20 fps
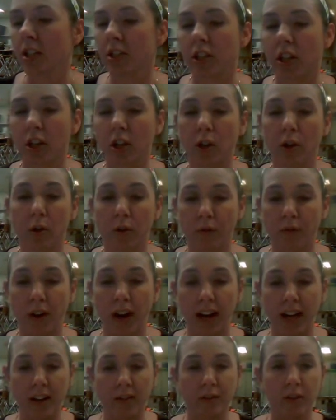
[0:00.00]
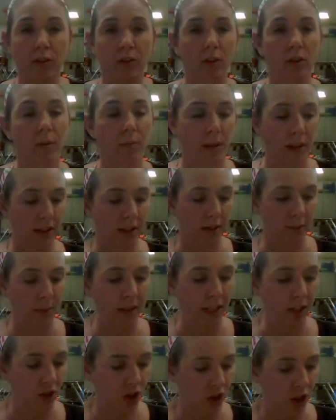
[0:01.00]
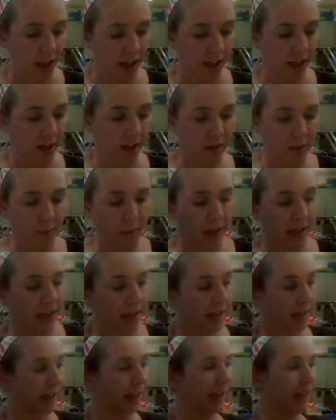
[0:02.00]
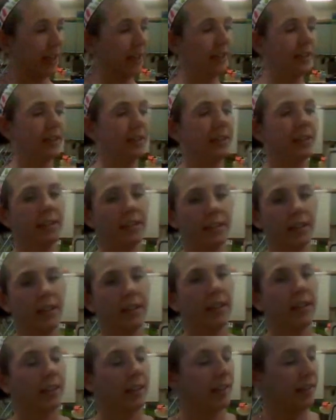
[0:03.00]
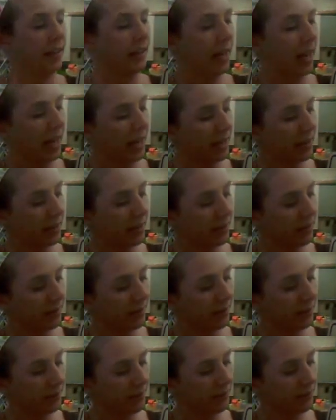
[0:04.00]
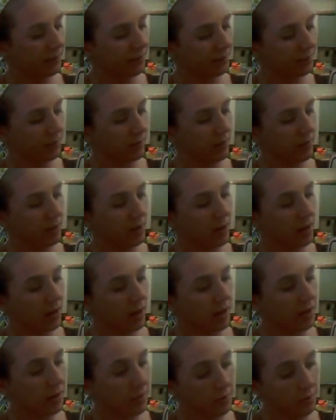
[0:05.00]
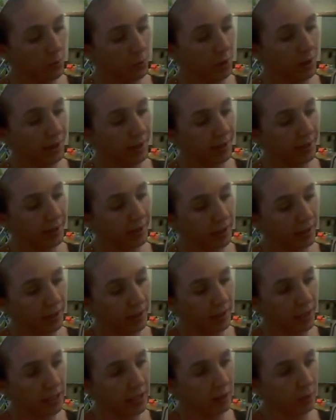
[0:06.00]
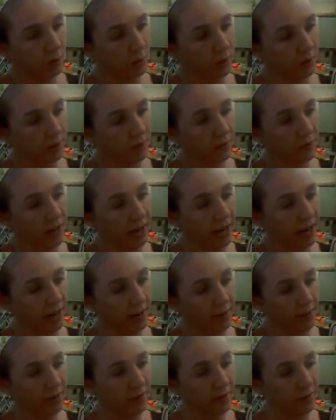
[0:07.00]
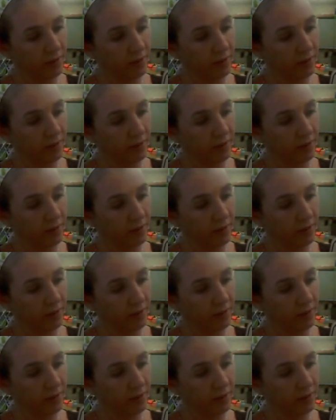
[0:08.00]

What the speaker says: So 5 granola bars being shared by 8 boys equals 5